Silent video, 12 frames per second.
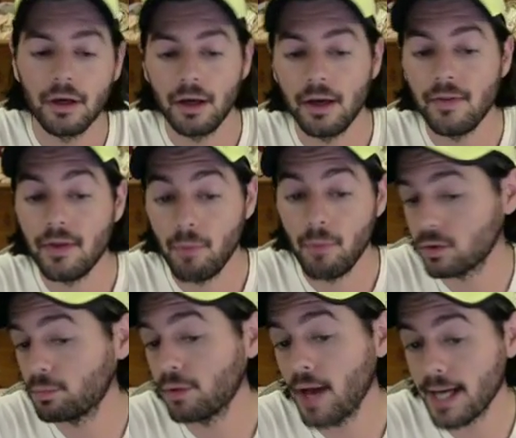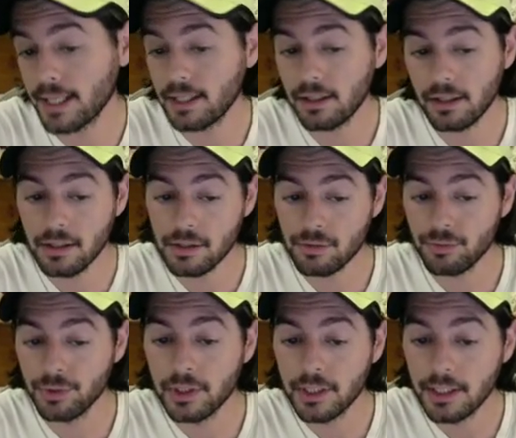and then Malta Black is
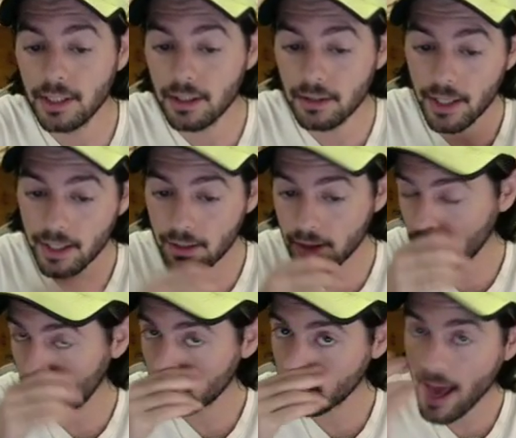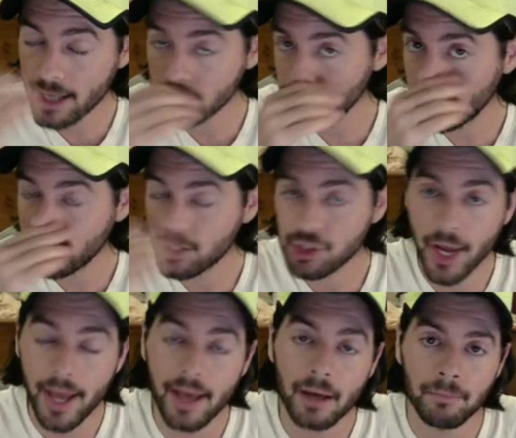really like a, a raspberry
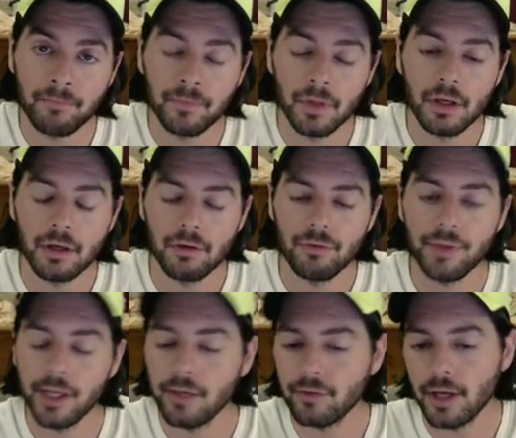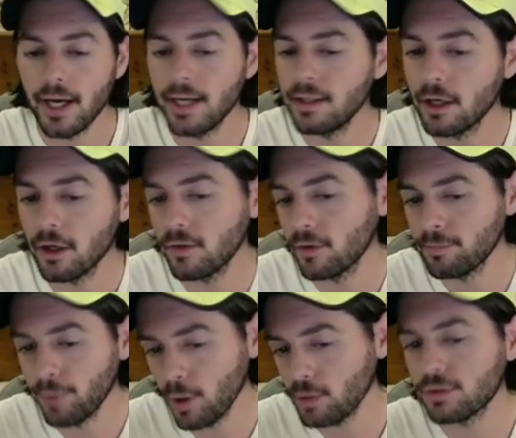jam flavor, and they're they're
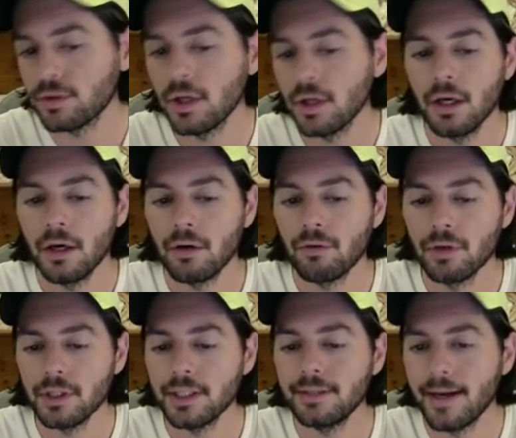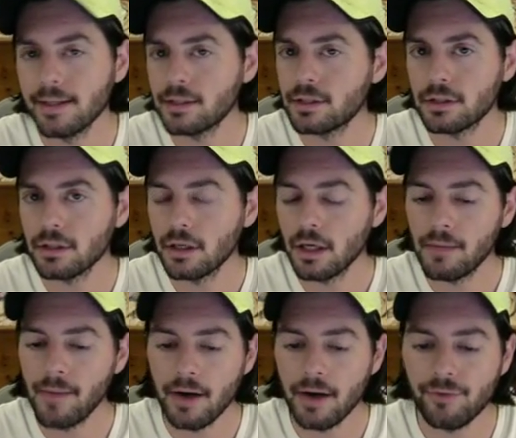both really dense.
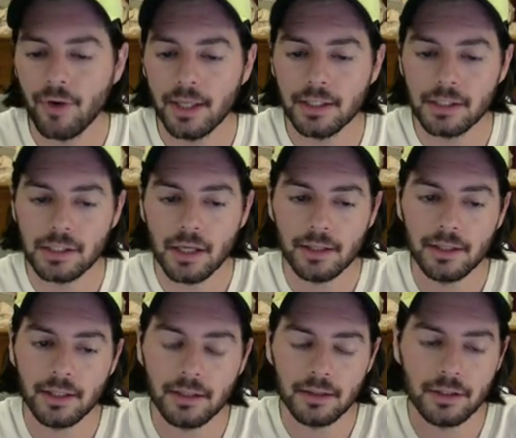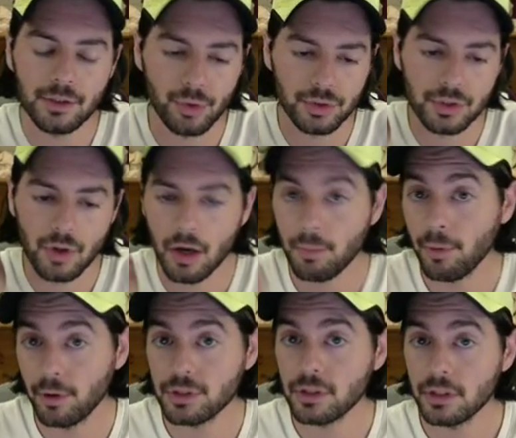Um, I find I think the Azores Dark
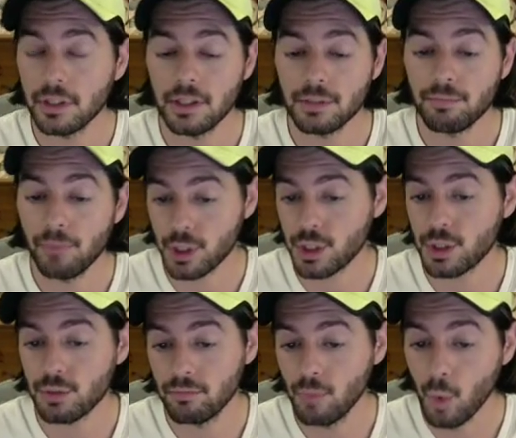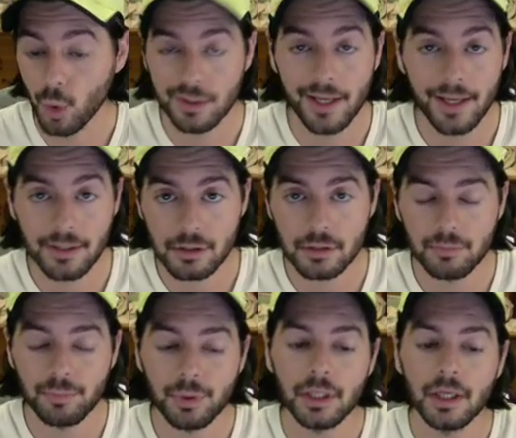personally is much more dense,
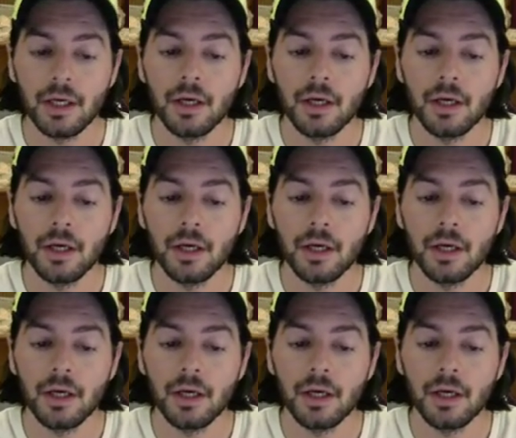but